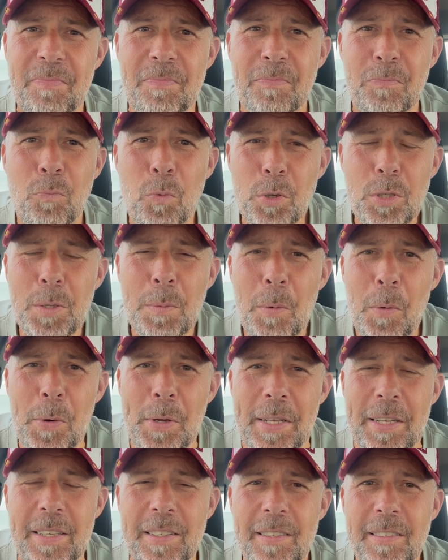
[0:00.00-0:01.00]
What's the
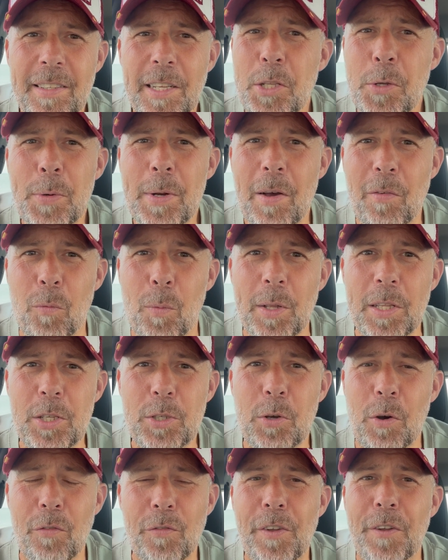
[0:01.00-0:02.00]
point? They do another one that's
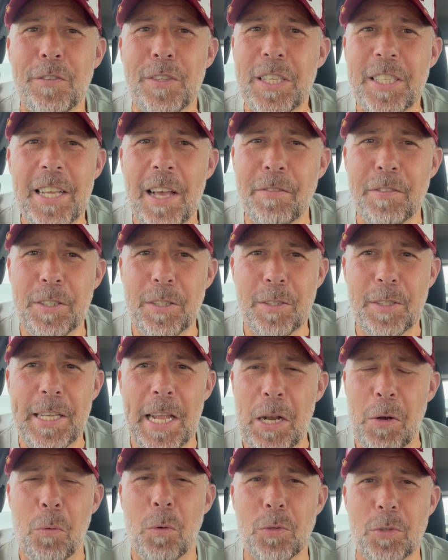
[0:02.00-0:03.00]
got 57
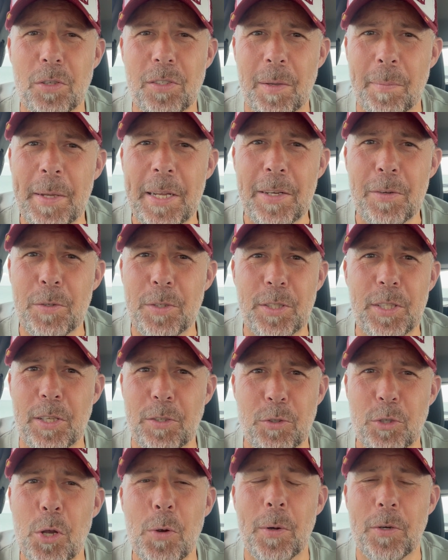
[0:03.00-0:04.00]
kilowatts or something, which does
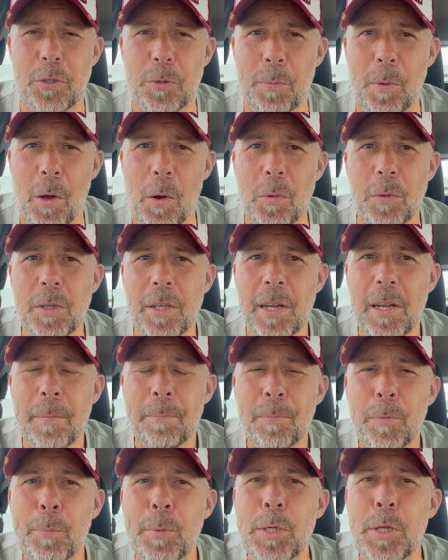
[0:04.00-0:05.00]
200 miles.
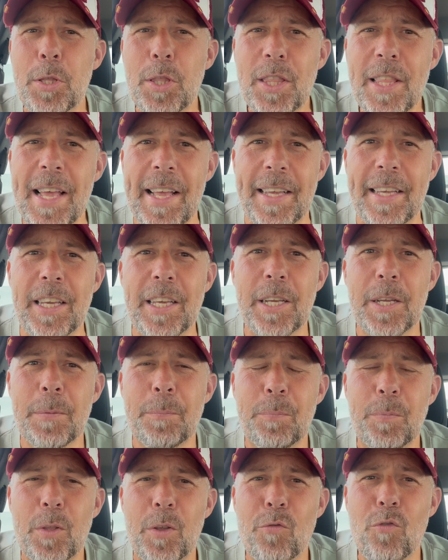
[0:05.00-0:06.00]
But you'd think,
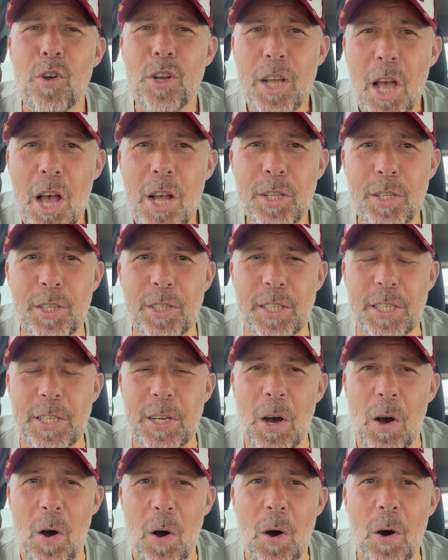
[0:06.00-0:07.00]
for a courtesy
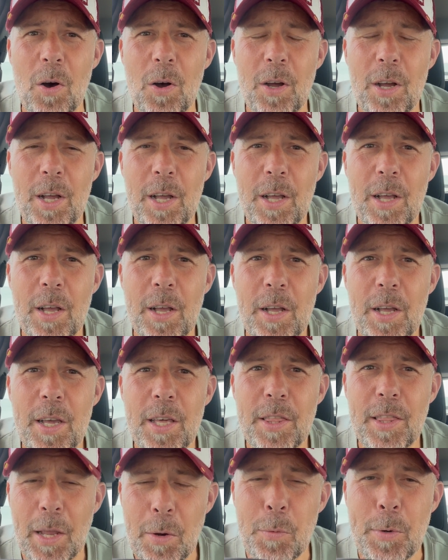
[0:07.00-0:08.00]
car,
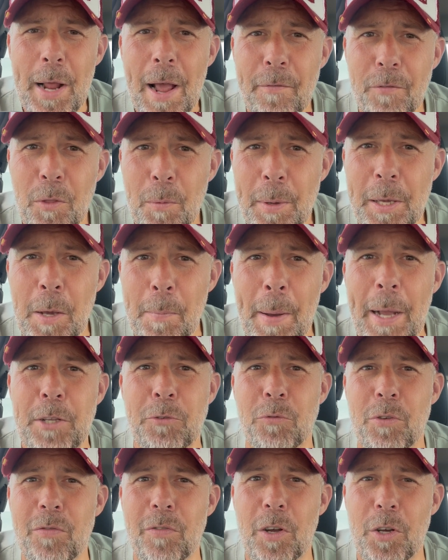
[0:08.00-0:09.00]
they would have the bigger
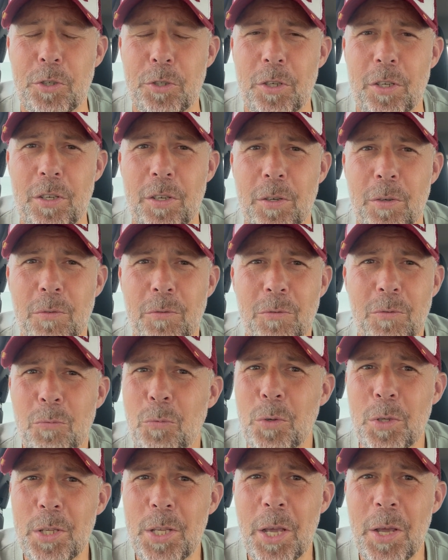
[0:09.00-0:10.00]
battery version,
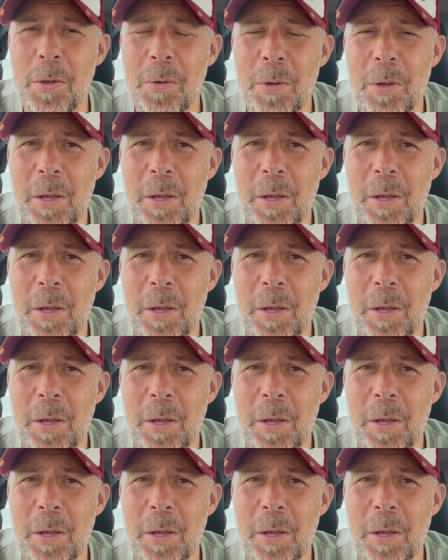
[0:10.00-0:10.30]
wouldn't you?